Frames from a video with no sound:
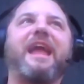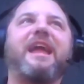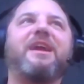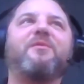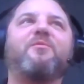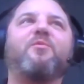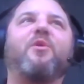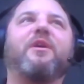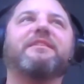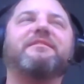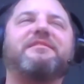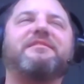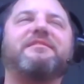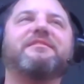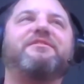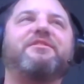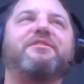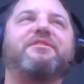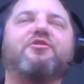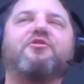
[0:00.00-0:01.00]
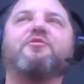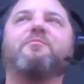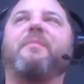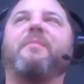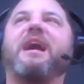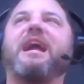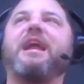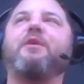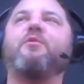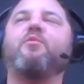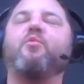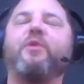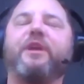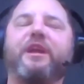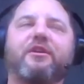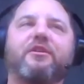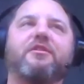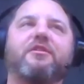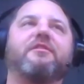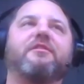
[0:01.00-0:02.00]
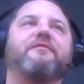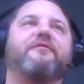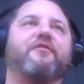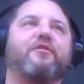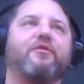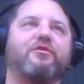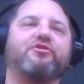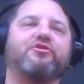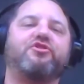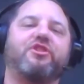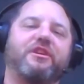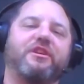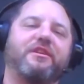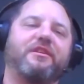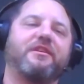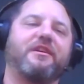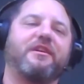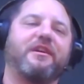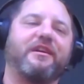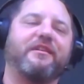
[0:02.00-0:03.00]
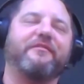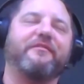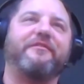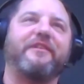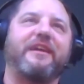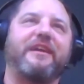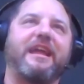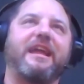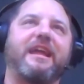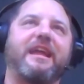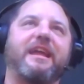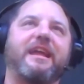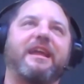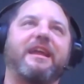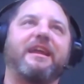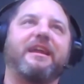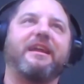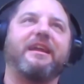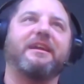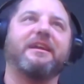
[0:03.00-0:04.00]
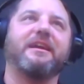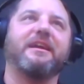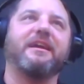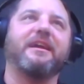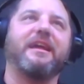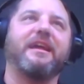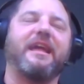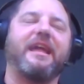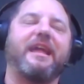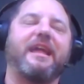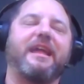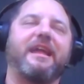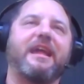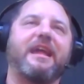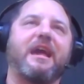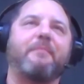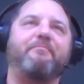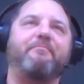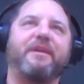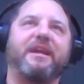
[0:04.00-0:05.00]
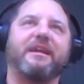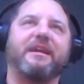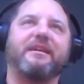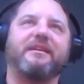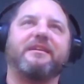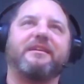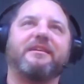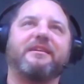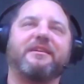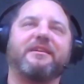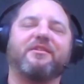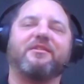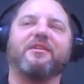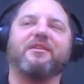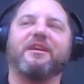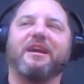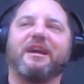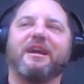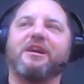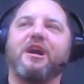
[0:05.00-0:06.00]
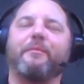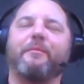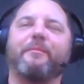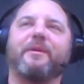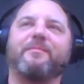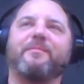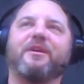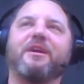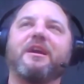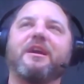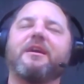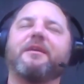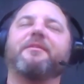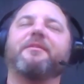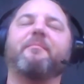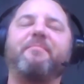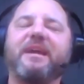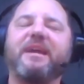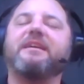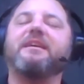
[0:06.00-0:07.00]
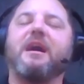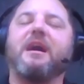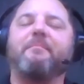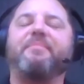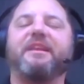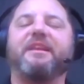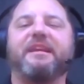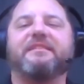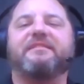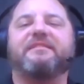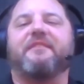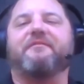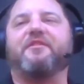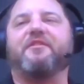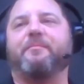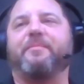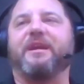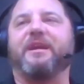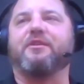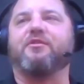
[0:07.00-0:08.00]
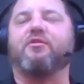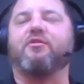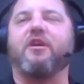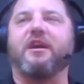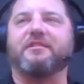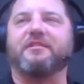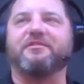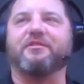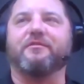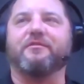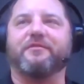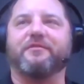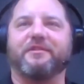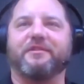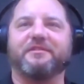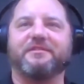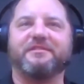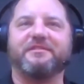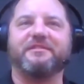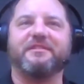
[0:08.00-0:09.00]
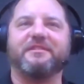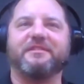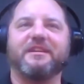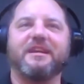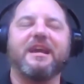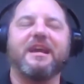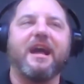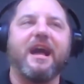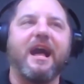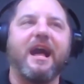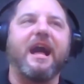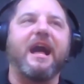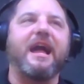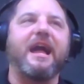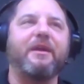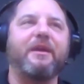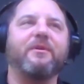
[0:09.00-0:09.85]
want to do my weird version of a epic comic book. The big companies have their big crossovers. I